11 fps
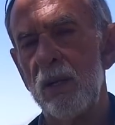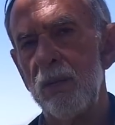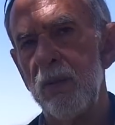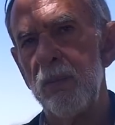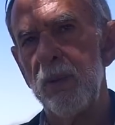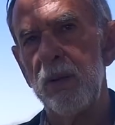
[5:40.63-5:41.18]
And
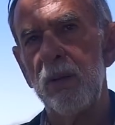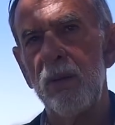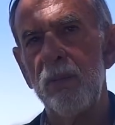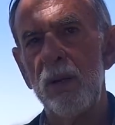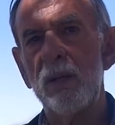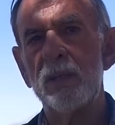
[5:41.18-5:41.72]

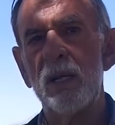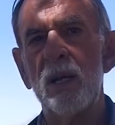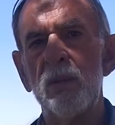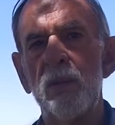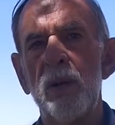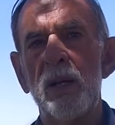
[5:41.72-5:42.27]
they've been
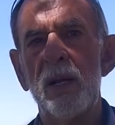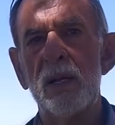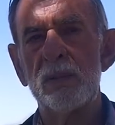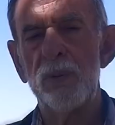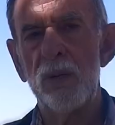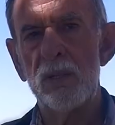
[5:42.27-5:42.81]
examined by
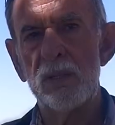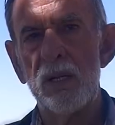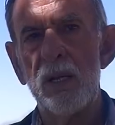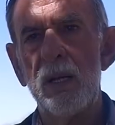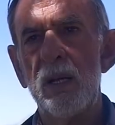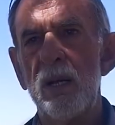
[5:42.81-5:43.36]
experts,
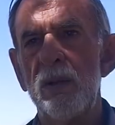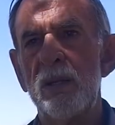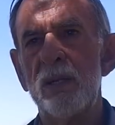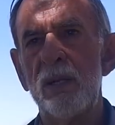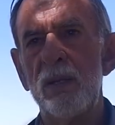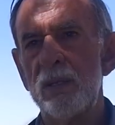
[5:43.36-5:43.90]
and they
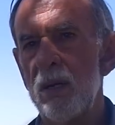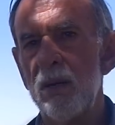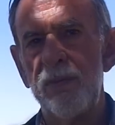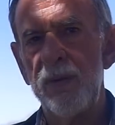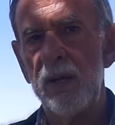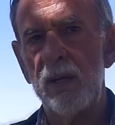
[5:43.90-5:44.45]
say these
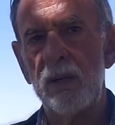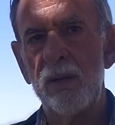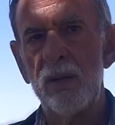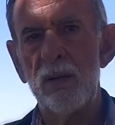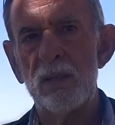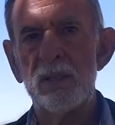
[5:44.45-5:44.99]
aren't faked.
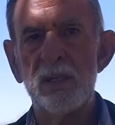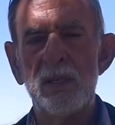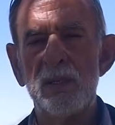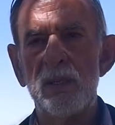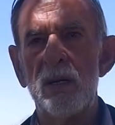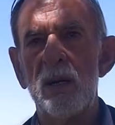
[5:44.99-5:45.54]
They're not
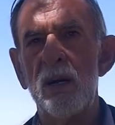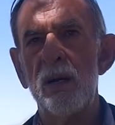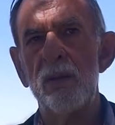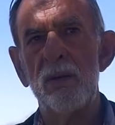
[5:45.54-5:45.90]
CGI.